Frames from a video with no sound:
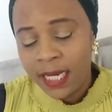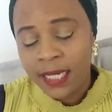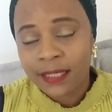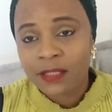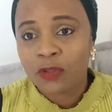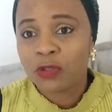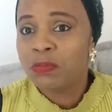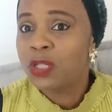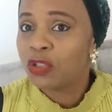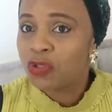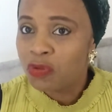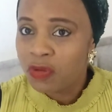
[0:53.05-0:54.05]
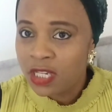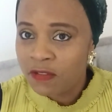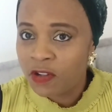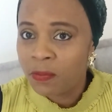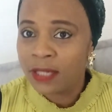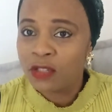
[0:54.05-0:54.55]
It has taught me not to
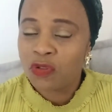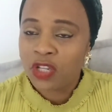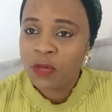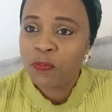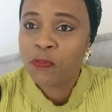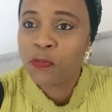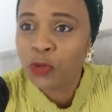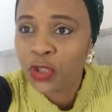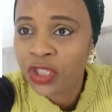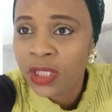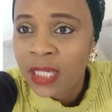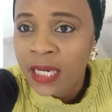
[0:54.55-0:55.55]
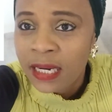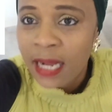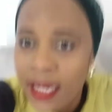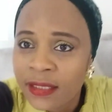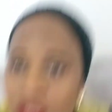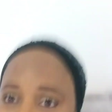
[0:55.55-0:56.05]
give up and to keep pushing
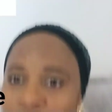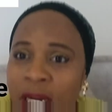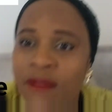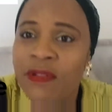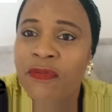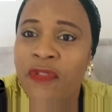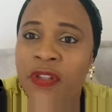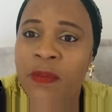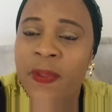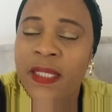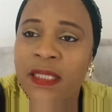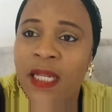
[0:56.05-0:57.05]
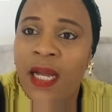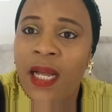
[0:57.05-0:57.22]
and striving for the best.